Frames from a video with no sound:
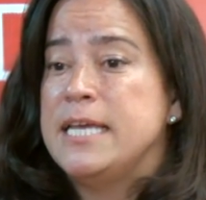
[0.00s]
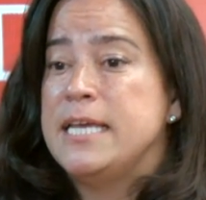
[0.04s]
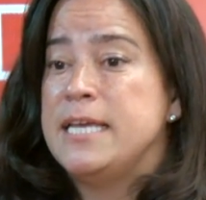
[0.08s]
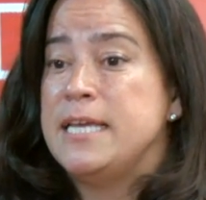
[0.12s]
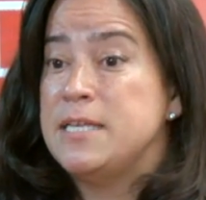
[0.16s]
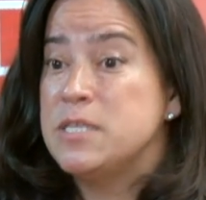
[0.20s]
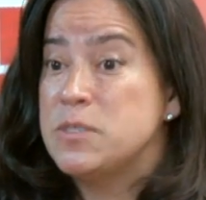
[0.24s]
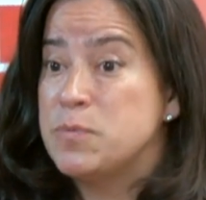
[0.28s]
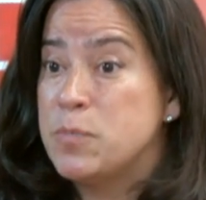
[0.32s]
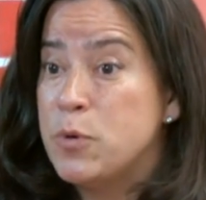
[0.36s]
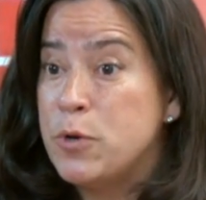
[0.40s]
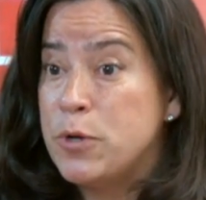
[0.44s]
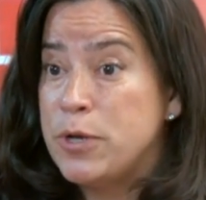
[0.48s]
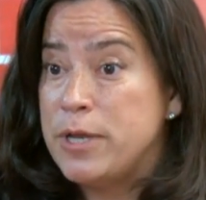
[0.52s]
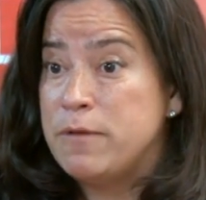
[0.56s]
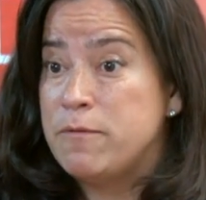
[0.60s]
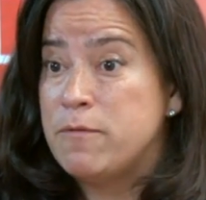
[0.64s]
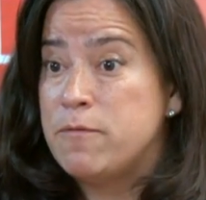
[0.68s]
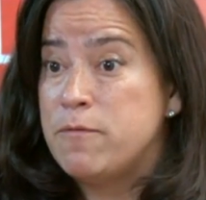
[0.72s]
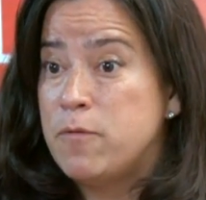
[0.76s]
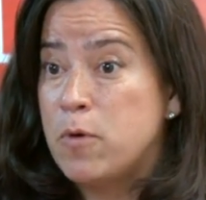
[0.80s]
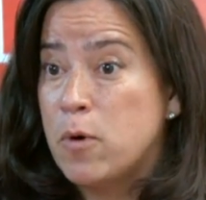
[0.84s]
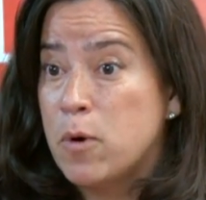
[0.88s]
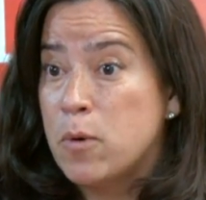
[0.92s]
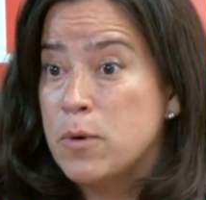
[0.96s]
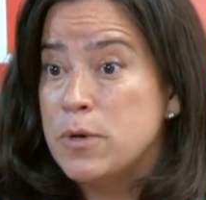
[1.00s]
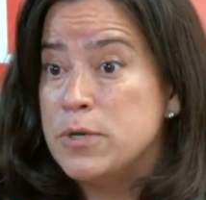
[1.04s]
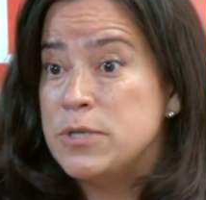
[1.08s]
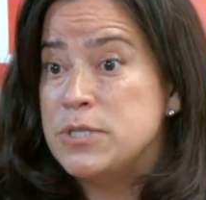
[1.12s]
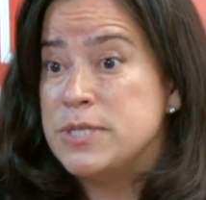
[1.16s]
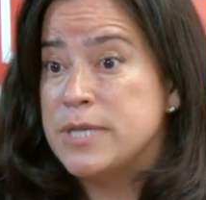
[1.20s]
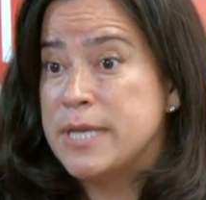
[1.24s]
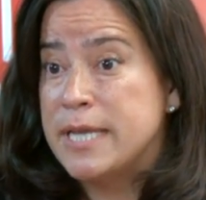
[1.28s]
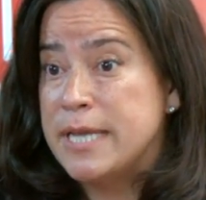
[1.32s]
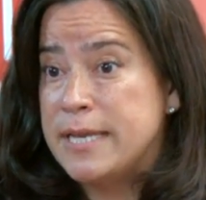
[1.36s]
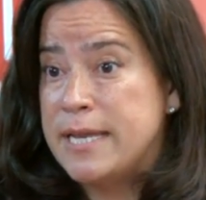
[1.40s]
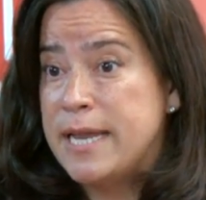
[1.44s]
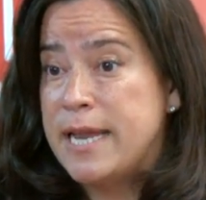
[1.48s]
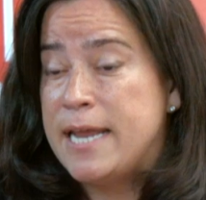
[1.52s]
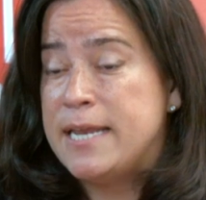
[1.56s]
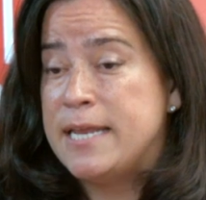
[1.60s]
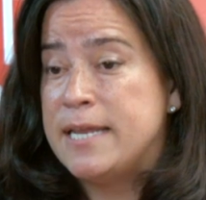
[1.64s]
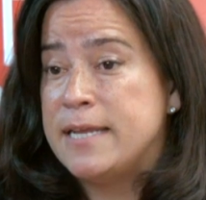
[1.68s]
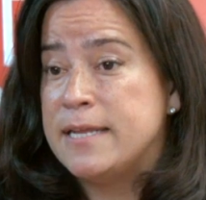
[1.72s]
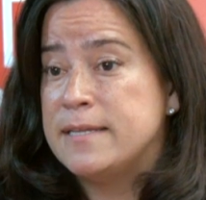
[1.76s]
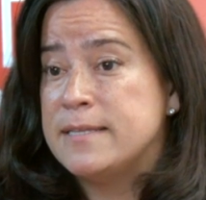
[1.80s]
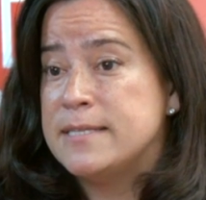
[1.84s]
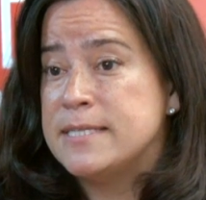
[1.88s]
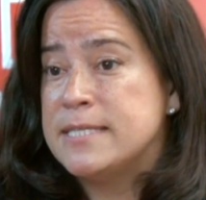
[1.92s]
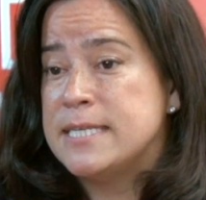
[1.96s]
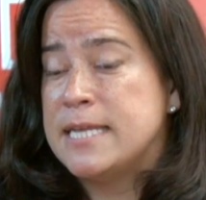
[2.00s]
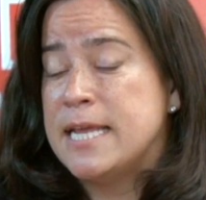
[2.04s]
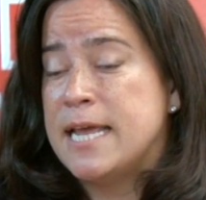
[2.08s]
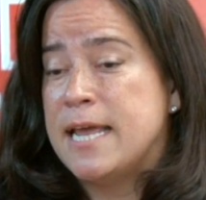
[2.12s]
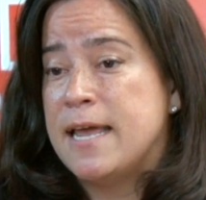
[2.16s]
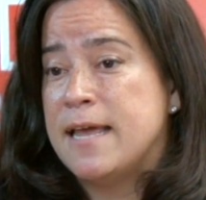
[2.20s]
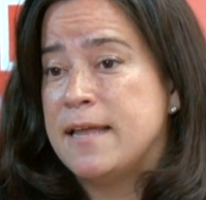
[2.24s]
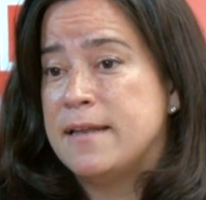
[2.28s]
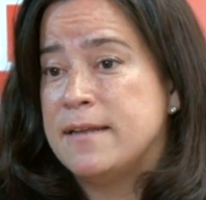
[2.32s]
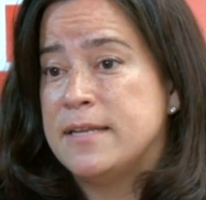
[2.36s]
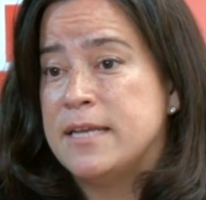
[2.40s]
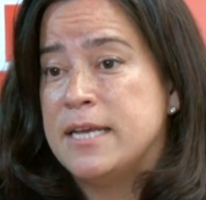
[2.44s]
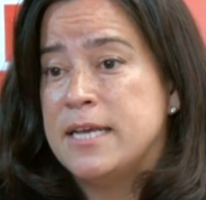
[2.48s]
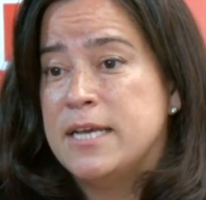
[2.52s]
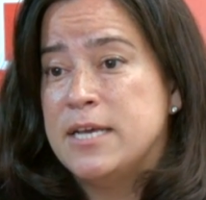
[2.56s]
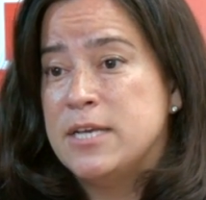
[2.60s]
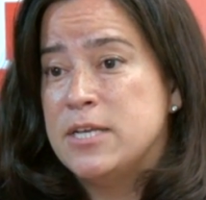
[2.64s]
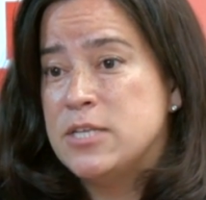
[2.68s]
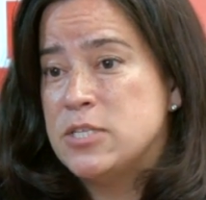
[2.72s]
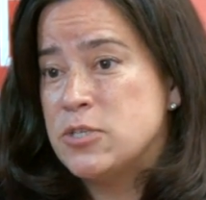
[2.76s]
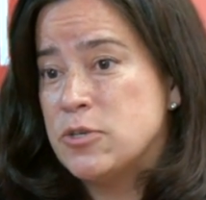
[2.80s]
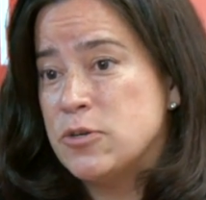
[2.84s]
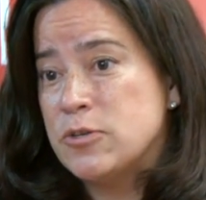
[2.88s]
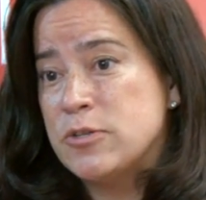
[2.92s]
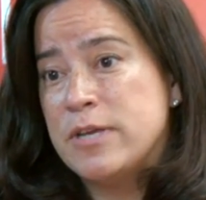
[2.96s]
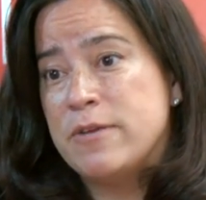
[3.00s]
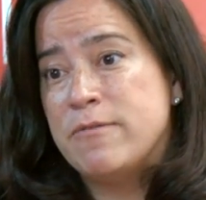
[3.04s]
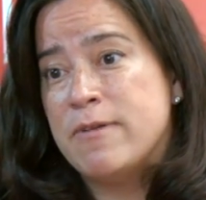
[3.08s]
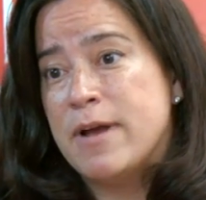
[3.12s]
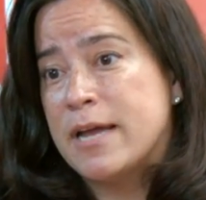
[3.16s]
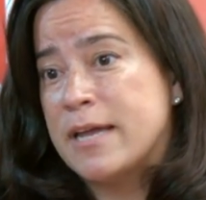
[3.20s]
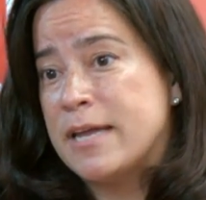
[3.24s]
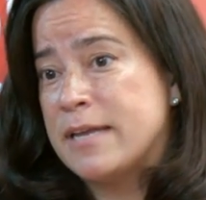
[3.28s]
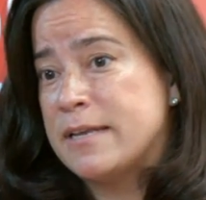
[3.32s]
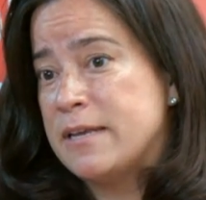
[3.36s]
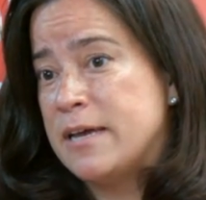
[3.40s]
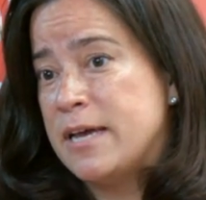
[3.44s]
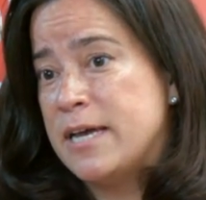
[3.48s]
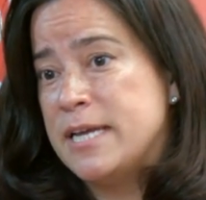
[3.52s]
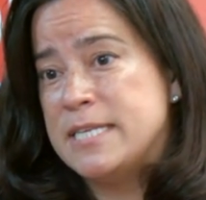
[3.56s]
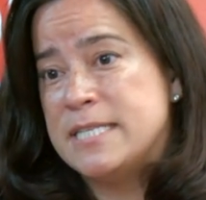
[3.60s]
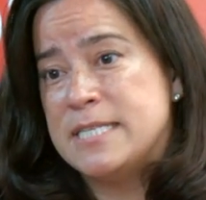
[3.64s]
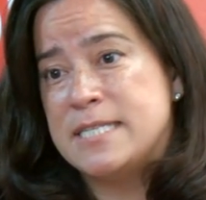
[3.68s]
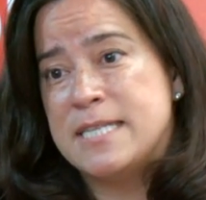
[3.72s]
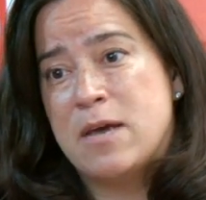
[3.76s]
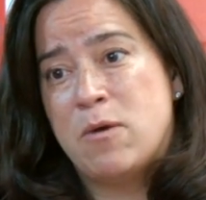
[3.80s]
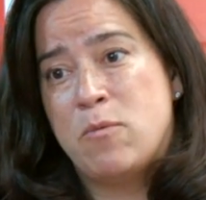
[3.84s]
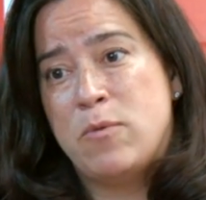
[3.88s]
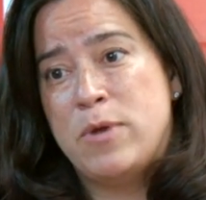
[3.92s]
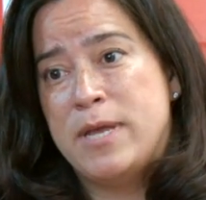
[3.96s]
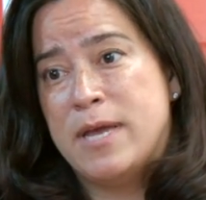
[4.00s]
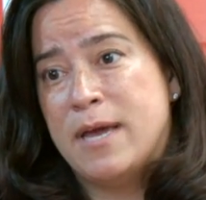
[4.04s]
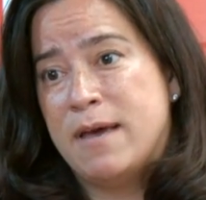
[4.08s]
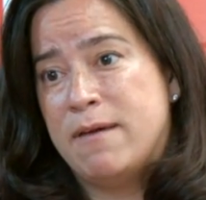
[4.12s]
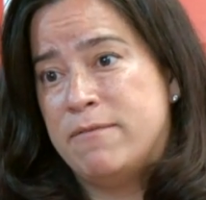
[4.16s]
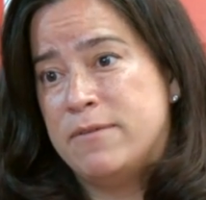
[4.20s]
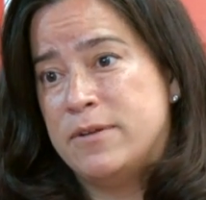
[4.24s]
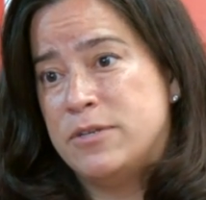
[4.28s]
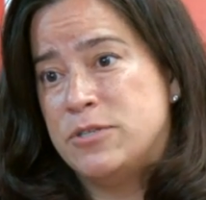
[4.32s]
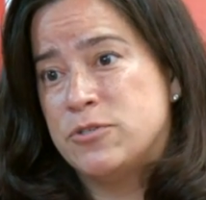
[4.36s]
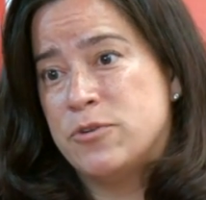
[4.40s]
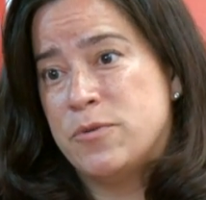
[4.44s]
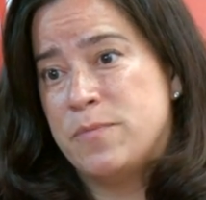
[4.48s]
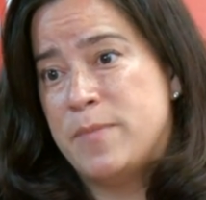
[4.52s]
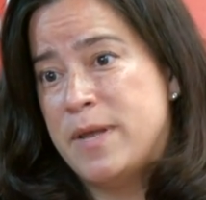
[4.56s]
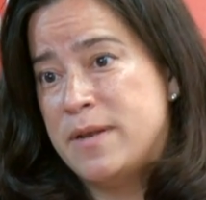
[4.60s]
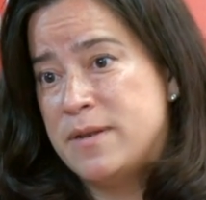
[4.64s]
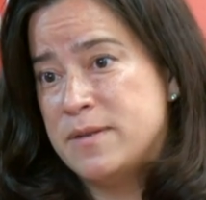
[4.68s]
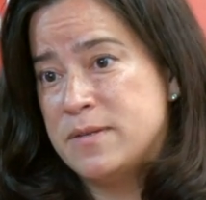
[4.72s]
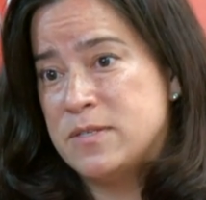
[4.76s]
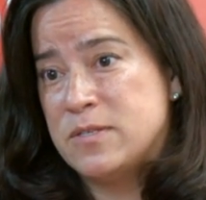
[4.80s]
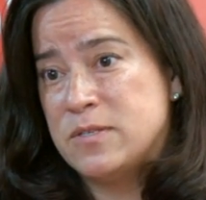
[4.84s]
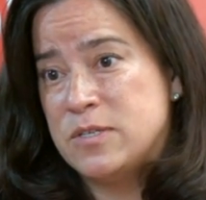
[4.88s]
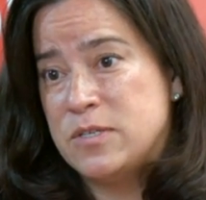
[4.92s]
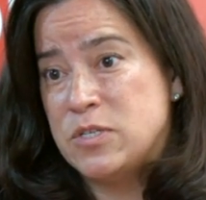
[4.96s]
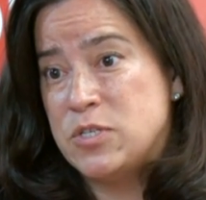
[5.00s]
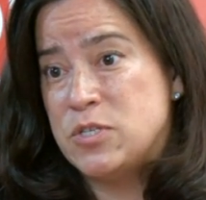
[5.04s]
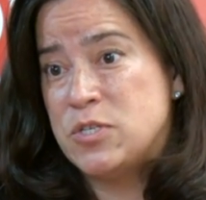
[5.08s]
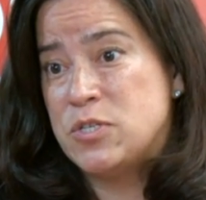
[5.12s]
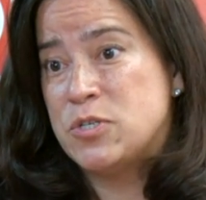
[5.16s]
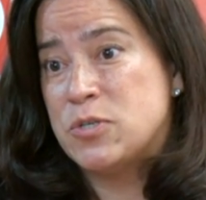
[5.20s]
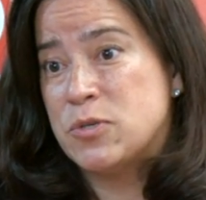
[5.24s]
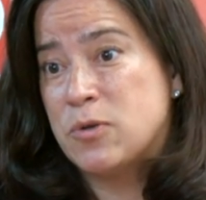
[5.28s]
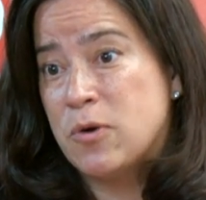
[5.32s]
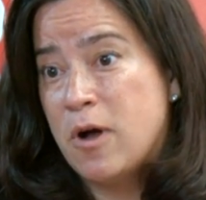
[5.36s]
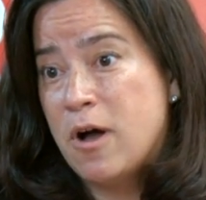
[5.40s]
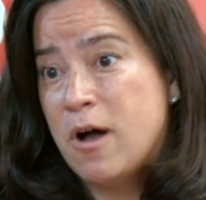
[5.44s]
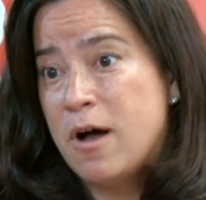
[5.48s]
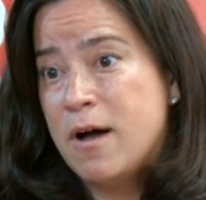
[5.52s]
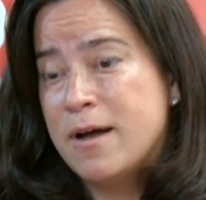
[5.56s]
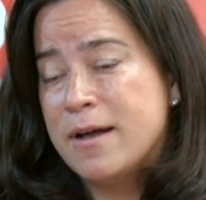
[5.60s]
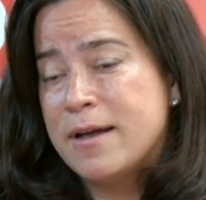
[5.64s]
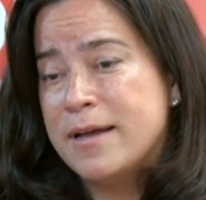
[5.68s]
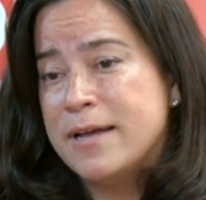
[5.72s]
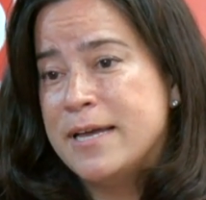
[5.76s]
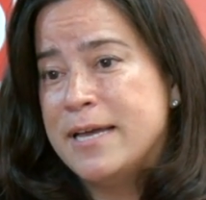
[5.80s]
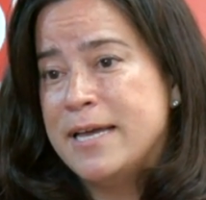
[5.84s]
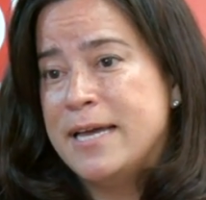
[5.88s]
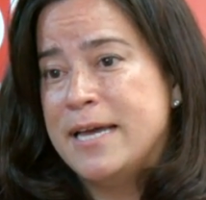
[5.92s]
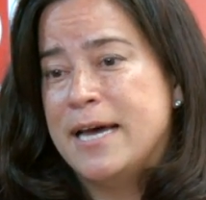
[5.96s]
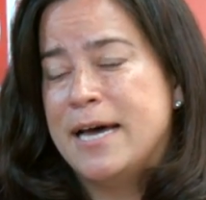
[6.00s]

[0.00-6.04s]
is putting forward to Canadians, and certainly recognize that we have a tremendously strong